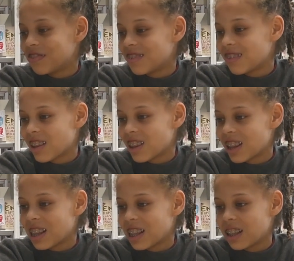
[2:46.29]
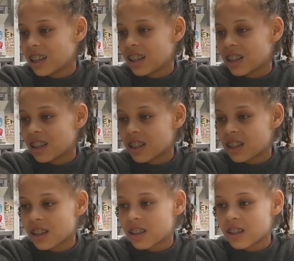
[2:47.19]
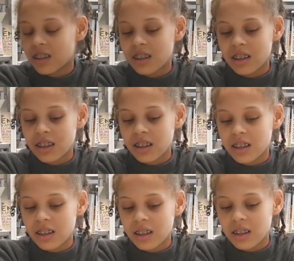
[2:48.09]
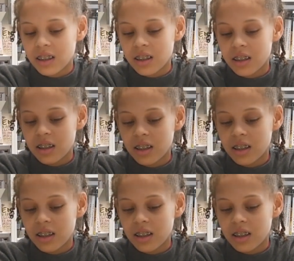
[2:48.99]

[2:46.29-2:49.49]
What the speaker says: No words are spoken by the person on screen.